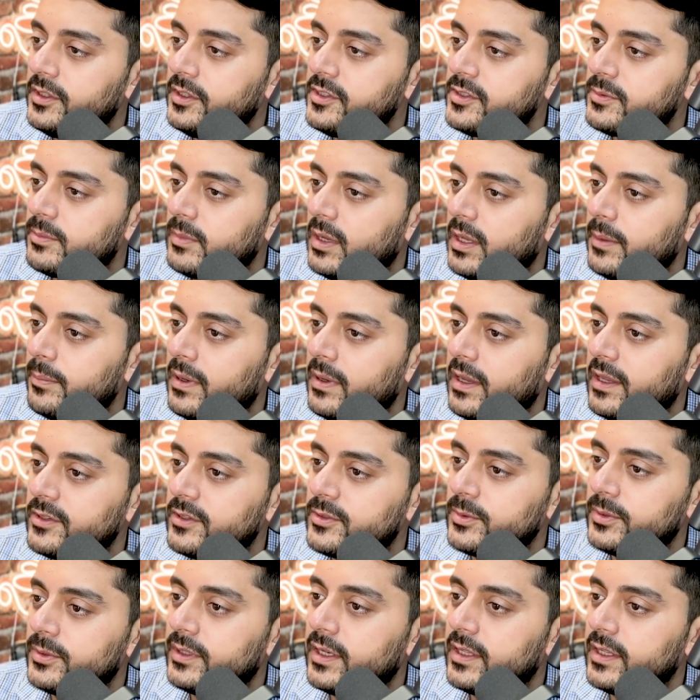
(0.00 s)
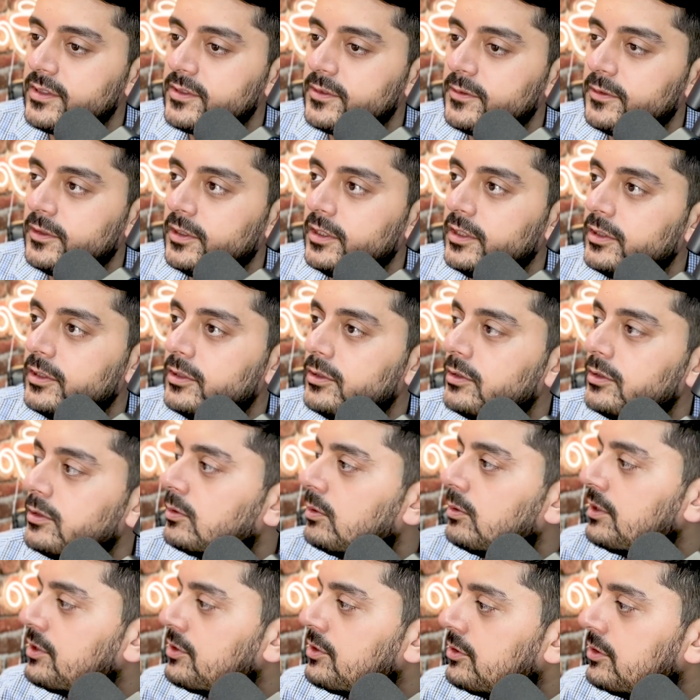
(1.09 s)
is my password? That's a very good
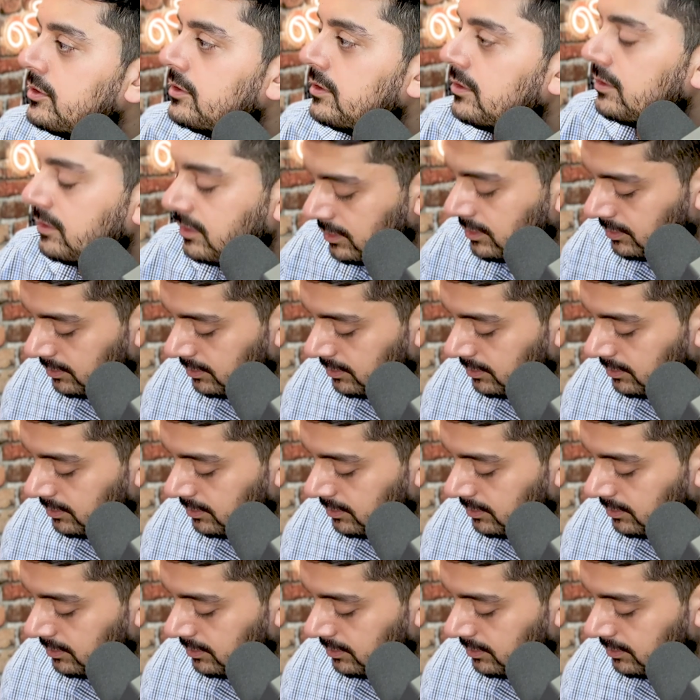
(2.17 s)
question.